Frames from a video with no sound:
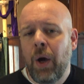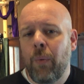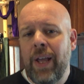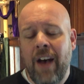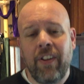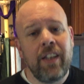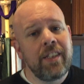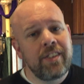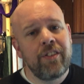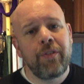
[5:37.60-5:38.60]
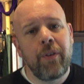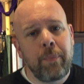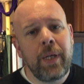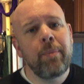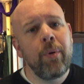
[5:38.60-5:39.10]
We have a list of
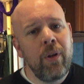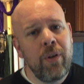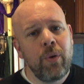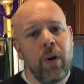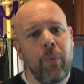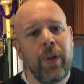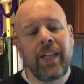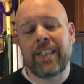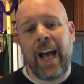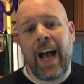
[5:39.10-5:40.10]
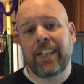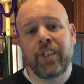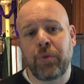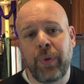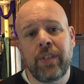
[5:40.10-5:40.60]
people who are willing to act
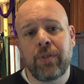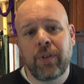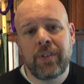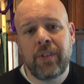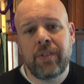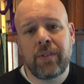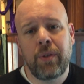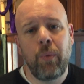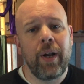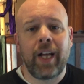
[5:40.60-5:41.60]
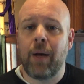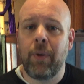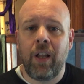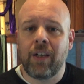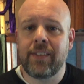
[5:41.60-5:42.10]
as resources, who want to come
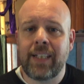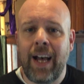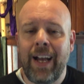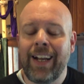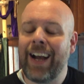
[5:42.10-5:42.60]
alongside.